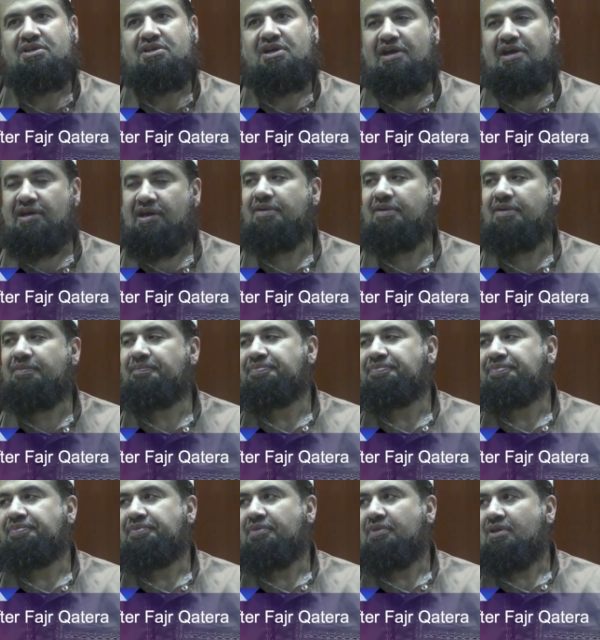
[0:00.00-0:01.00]
Again,
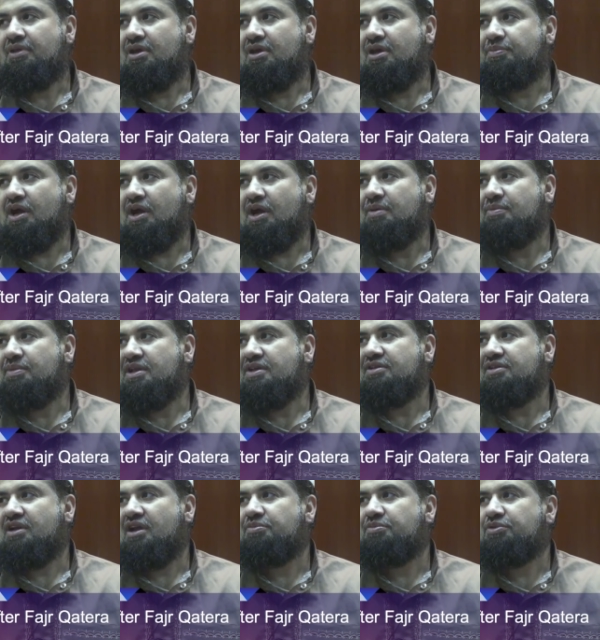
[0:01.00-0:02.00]
Ibrahim
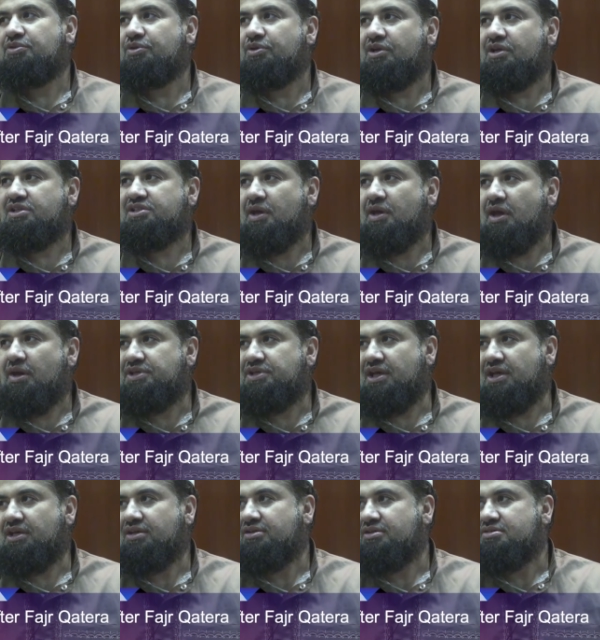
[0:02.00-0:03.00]
alayhi could
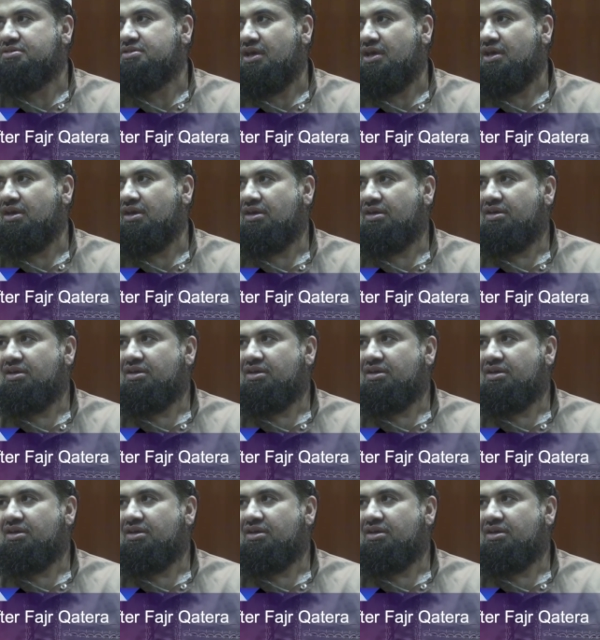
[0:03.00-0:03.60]
object and say,